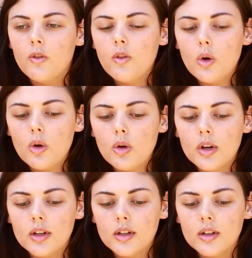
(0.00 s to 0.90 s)

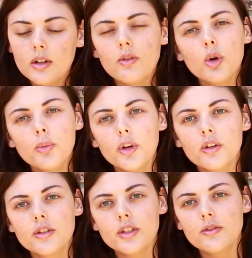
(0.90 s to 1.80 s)
four
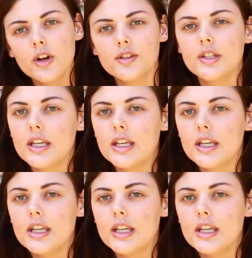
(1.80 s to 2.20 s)
birds in foster